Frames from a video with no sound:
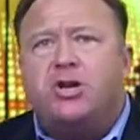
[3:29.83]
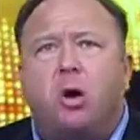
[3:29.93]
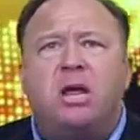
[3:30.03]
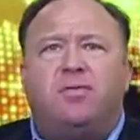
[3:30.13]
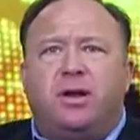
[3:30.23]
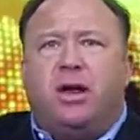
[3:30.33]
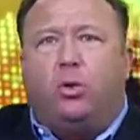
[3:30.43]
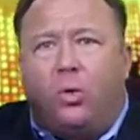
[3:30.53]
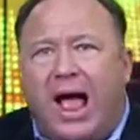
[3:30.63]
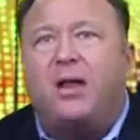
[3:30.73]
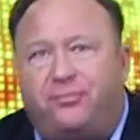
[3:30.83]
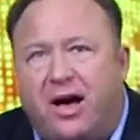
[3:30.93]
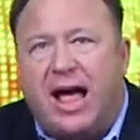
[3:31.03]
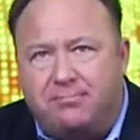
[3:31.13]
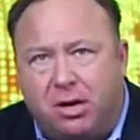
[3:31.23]
don't even get
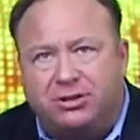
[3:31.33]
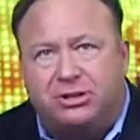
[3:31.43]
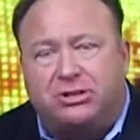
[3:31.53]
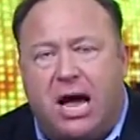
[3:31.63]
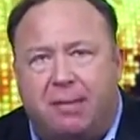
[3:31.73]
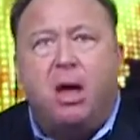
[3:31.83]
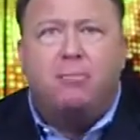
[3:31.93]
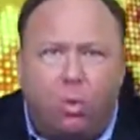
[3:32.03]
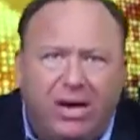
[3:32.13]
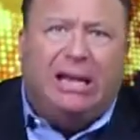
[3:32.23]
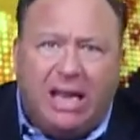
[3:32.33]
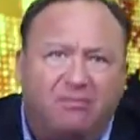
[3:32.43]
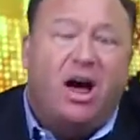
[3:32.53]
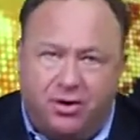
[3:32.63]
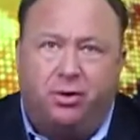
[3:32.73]
ratified most of the time, but we
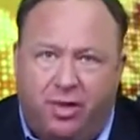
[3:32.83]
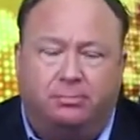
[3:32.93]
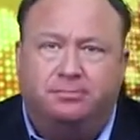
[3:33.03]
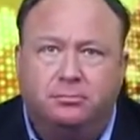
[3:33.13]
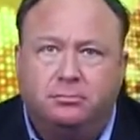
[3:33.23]
live under them.